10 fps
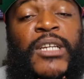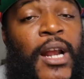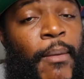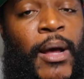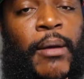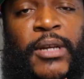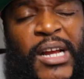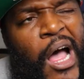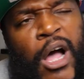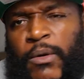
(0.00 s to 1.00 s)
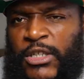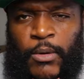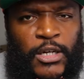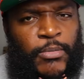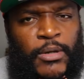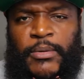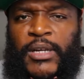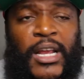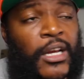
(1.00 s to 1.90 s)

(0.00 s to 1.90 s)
Shout out Papa Duck. I always watch Papa Duck.